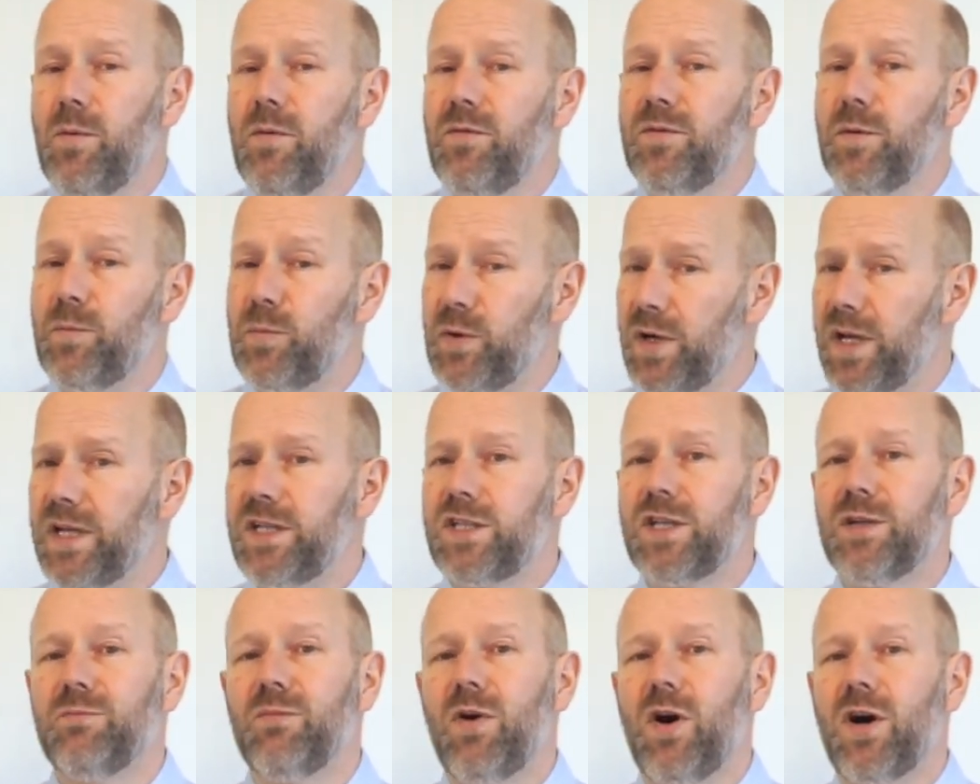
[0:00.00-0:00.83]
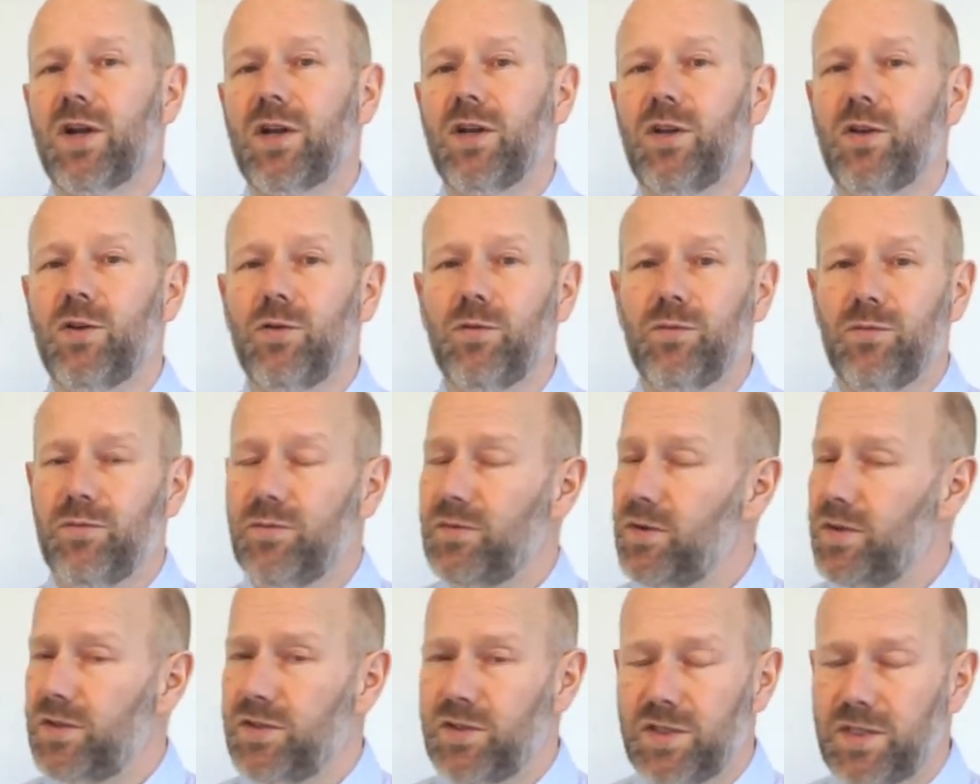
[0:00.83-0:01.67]
The prediction model
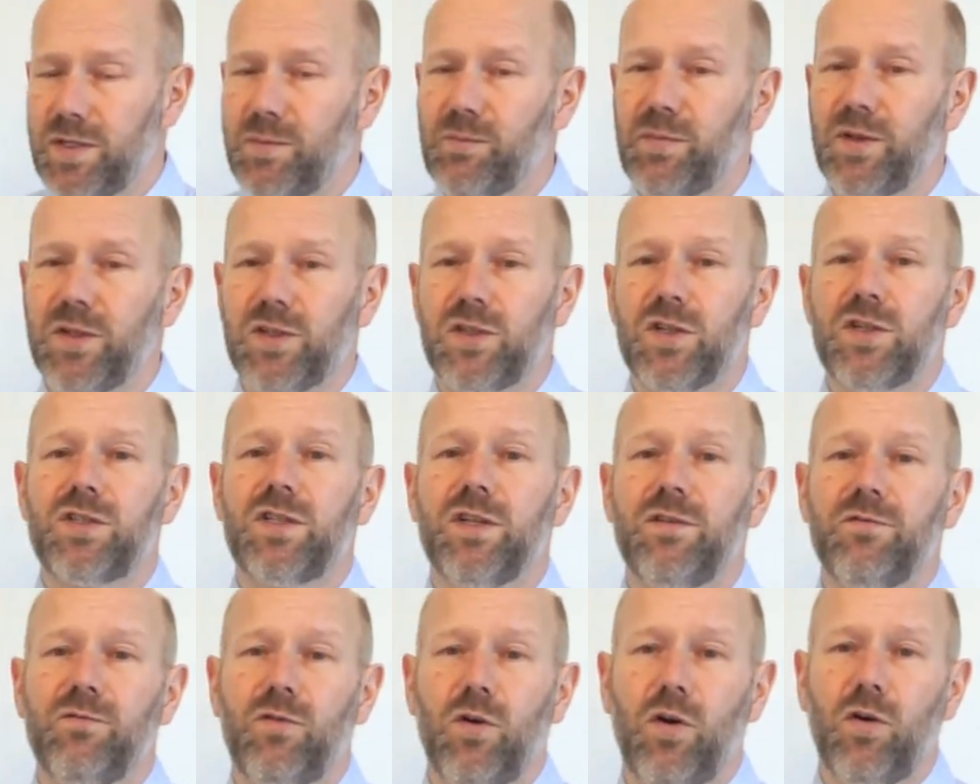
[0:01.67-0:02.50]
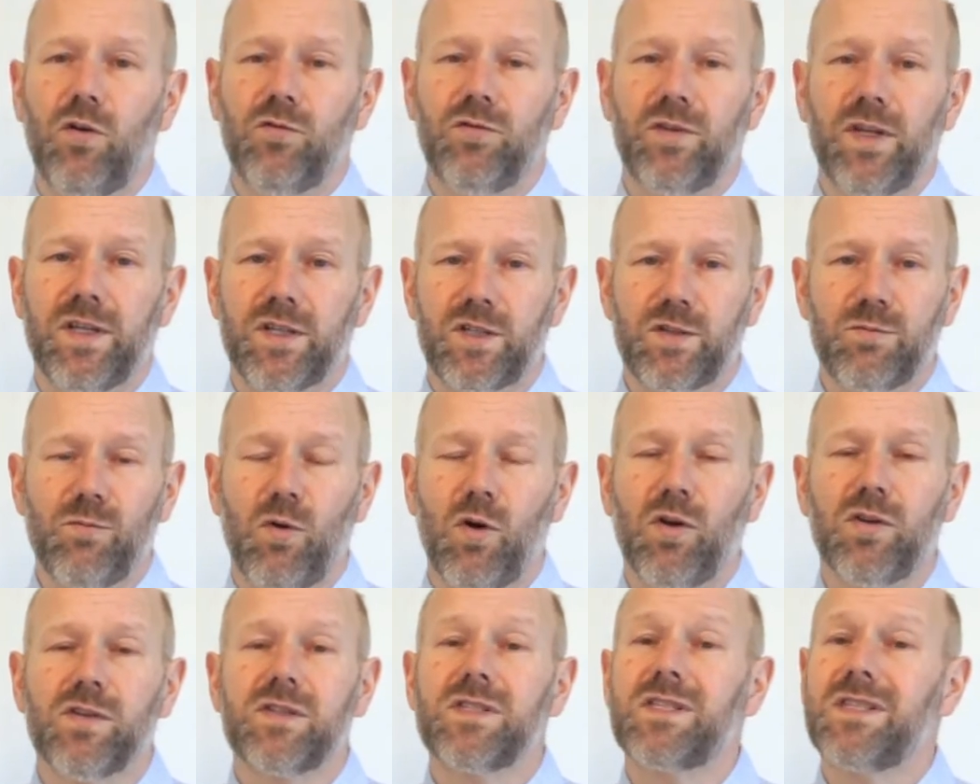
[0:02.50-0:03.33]
simply just involved a
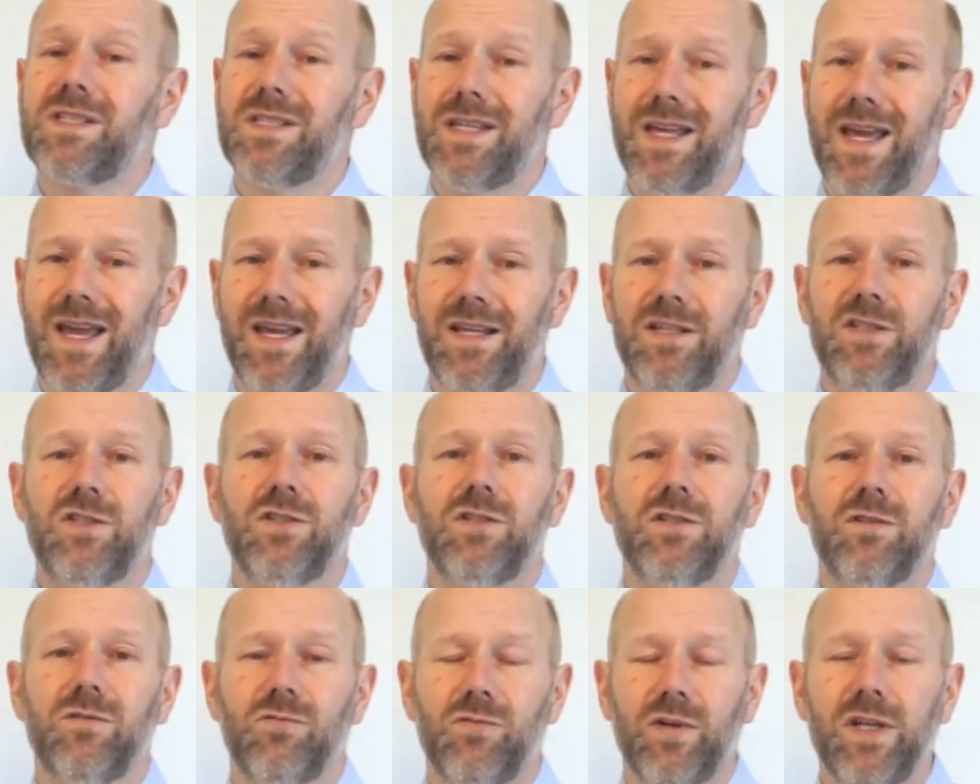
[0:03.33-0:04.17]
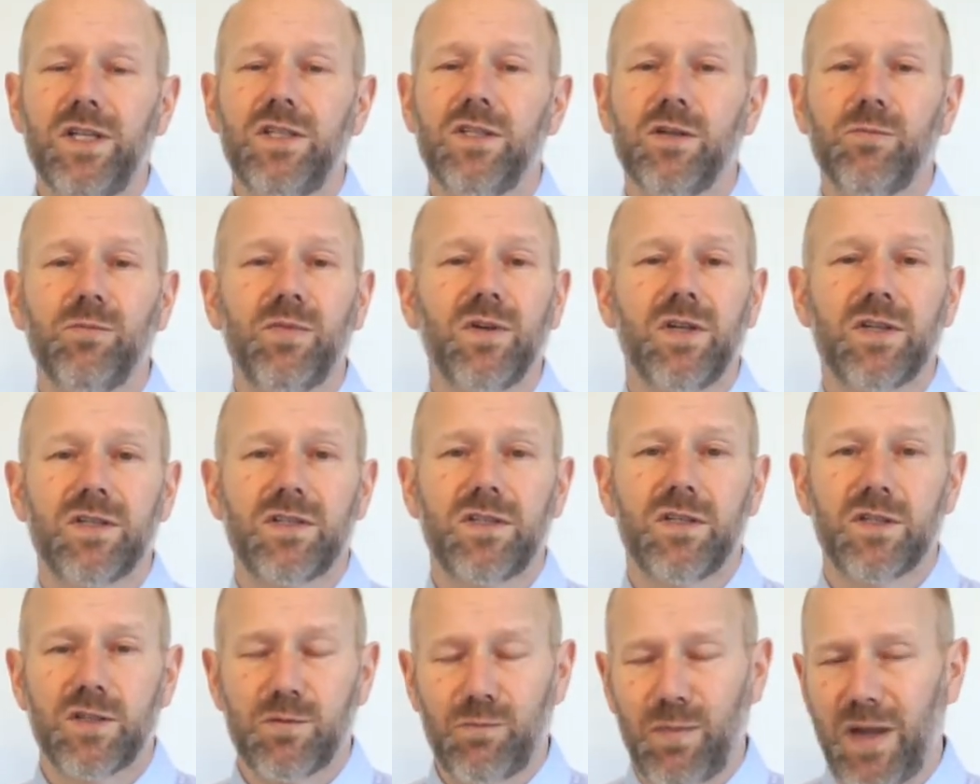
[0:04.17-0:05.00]
small CH region, because
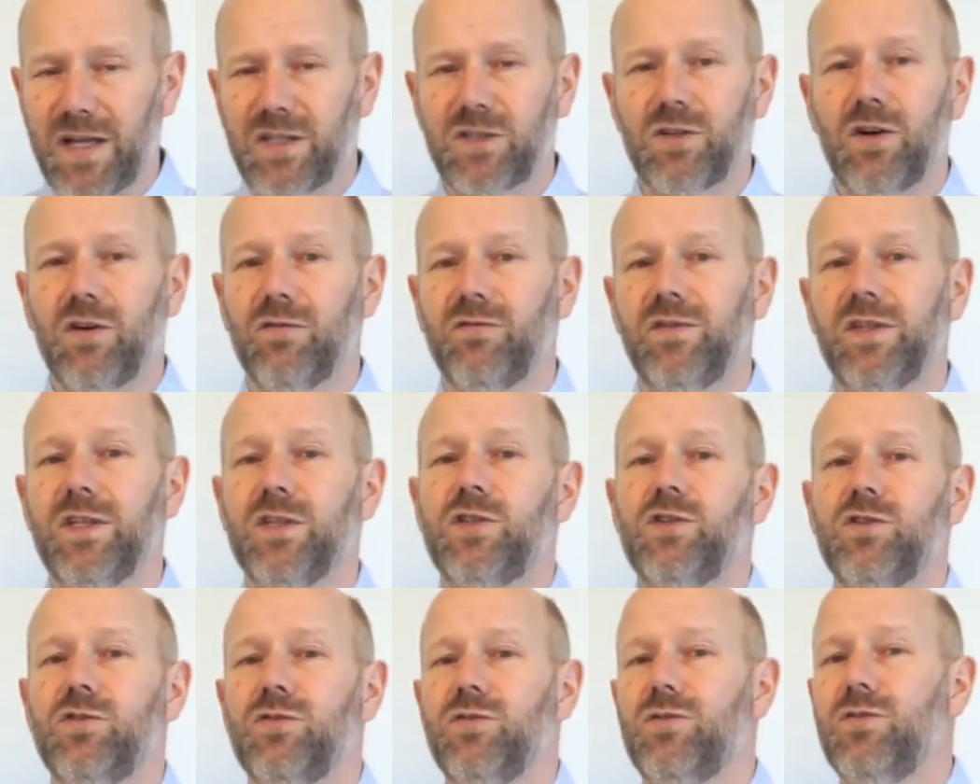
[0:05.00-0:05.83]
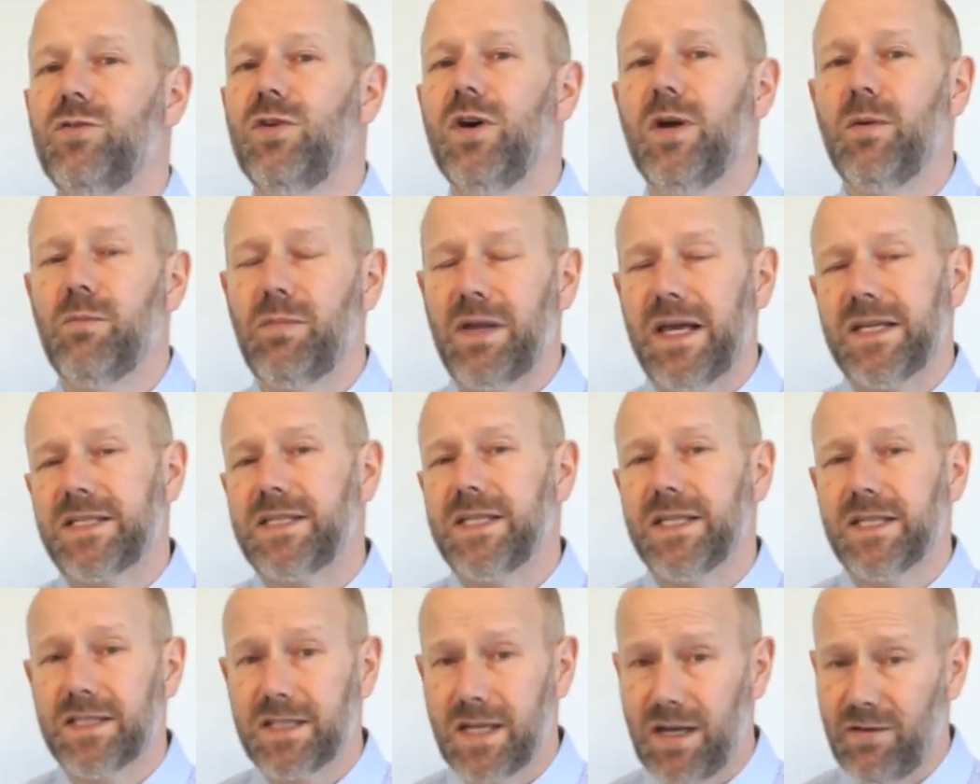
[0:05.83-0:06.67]
the spectra of these two
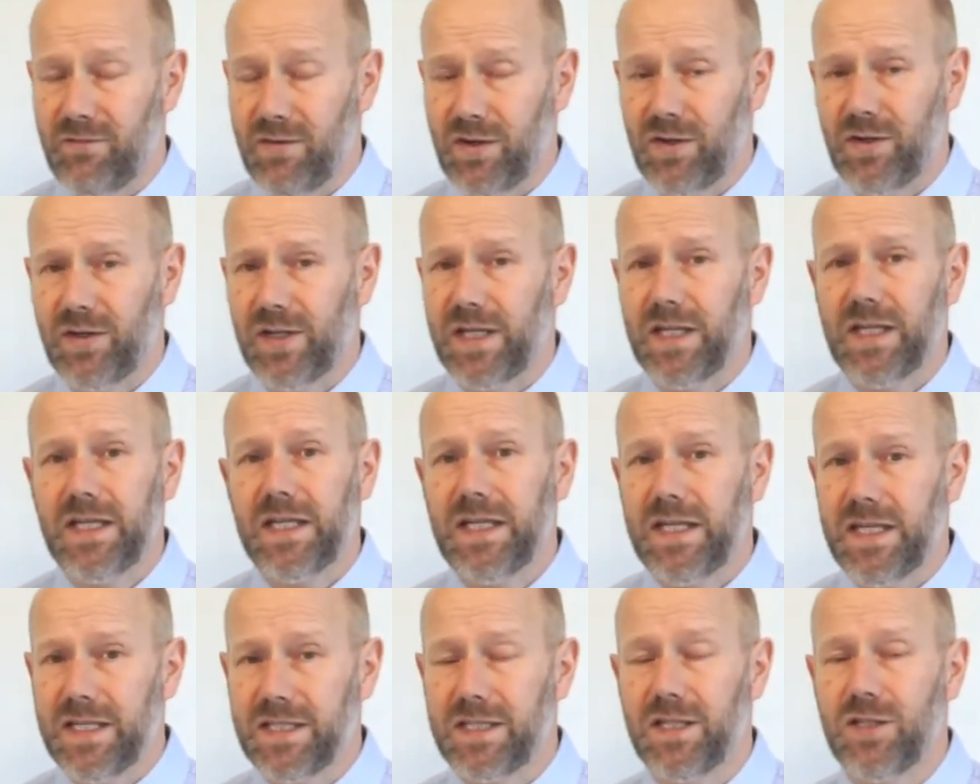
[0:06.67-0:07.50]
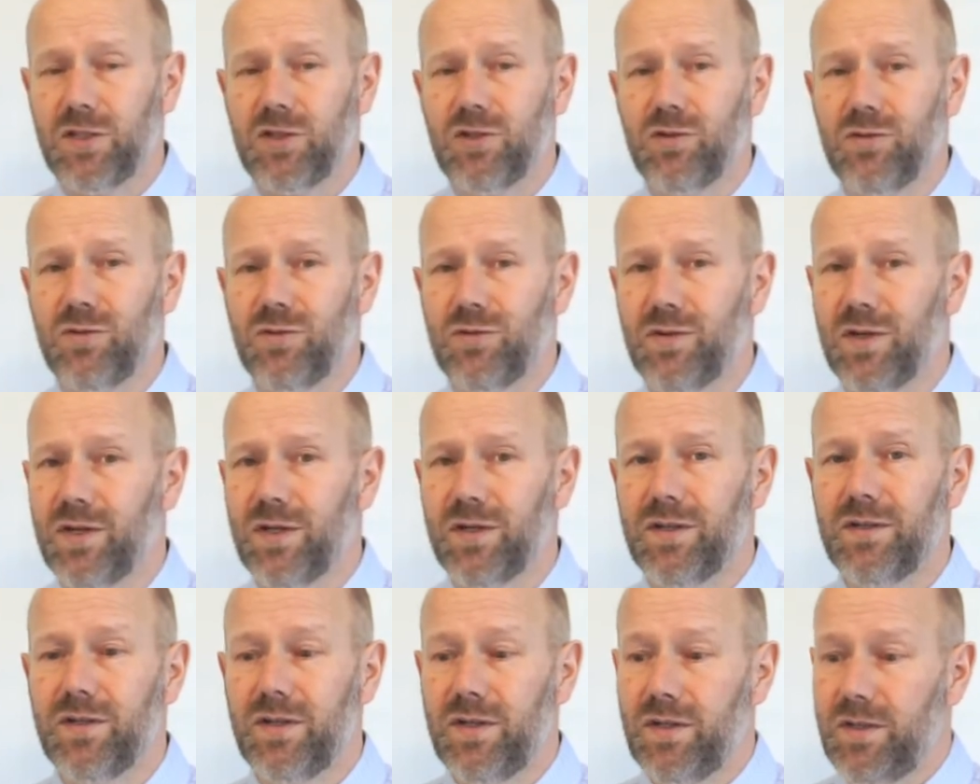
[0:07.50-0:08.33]
plastics are very easy
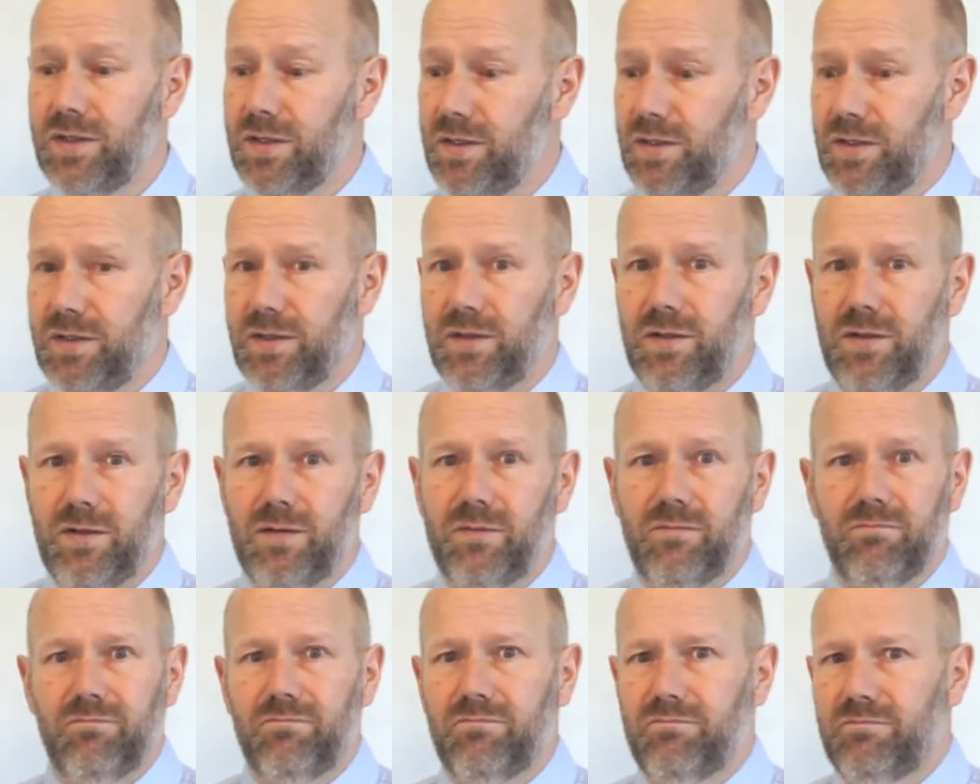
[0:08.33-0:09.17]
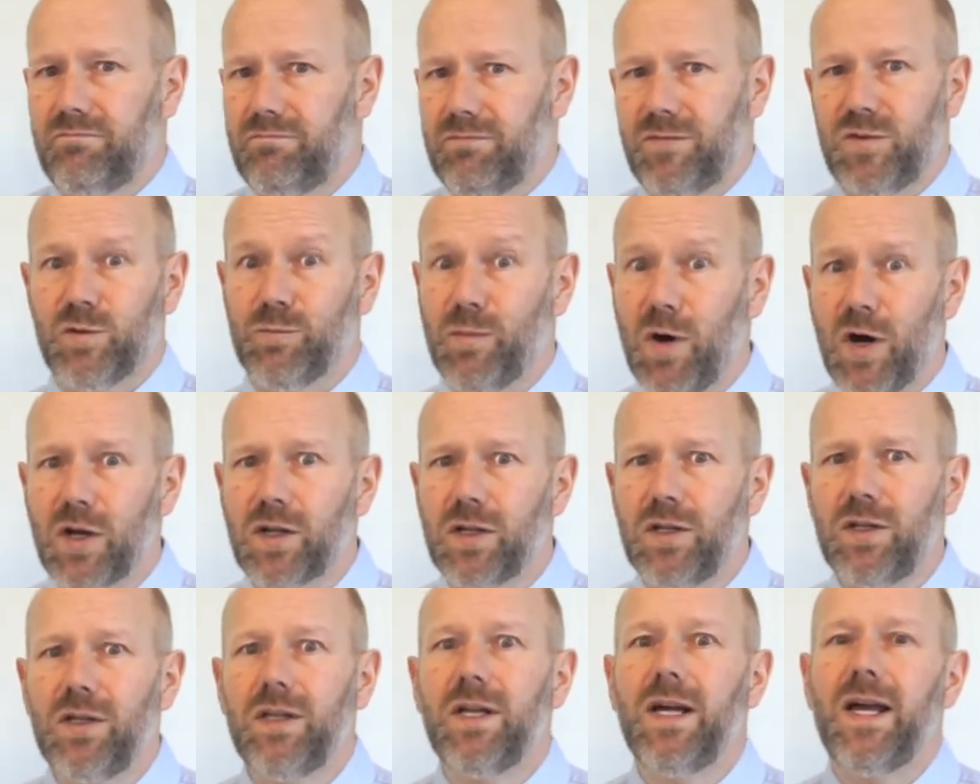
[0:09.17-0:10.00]
to
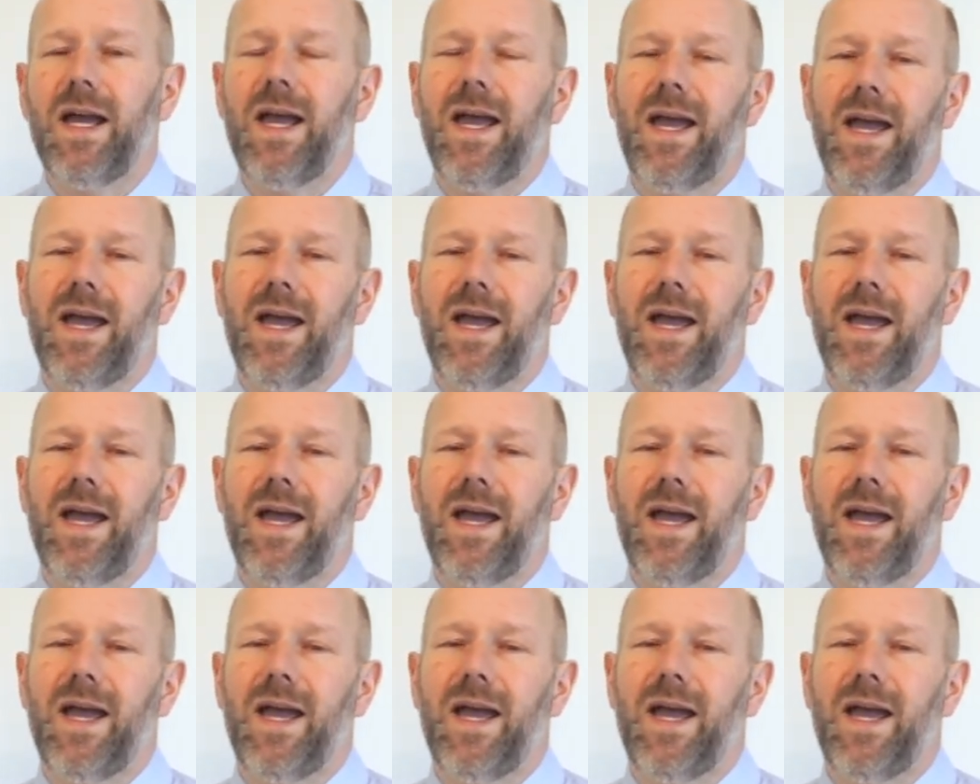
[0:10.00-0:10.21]
model.